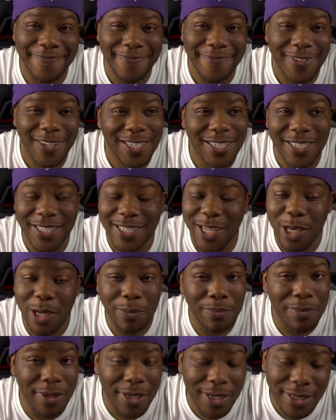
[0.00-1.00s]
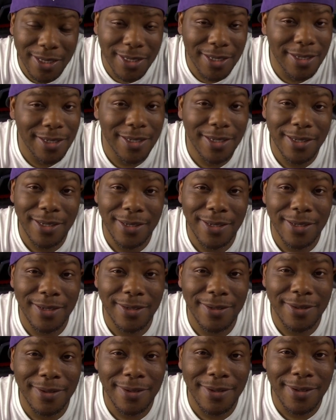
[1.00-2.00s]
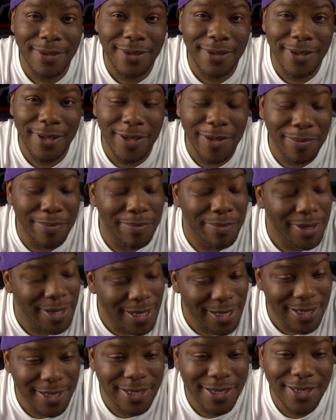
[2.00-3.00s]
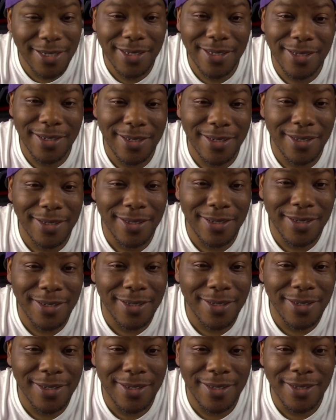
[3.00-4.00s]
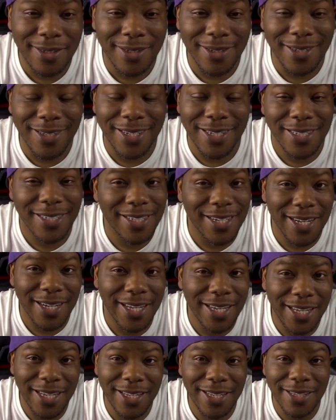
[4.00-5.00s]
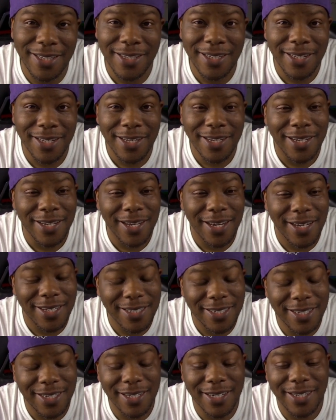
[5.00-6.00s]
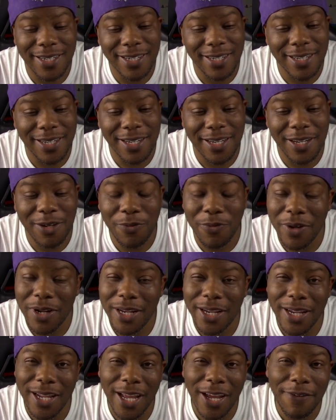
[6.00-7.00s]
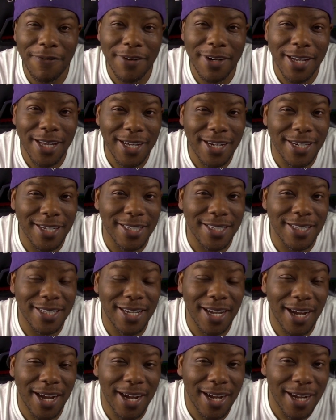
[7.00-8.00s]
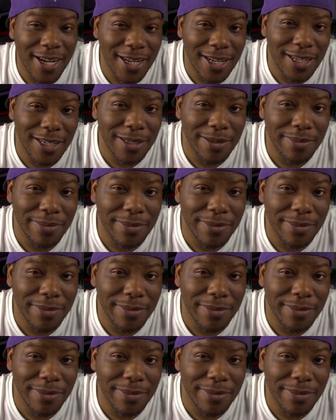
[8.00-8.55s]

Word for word: they just kept blitzing, blitzing, and it's like he he really didn't have a lot of time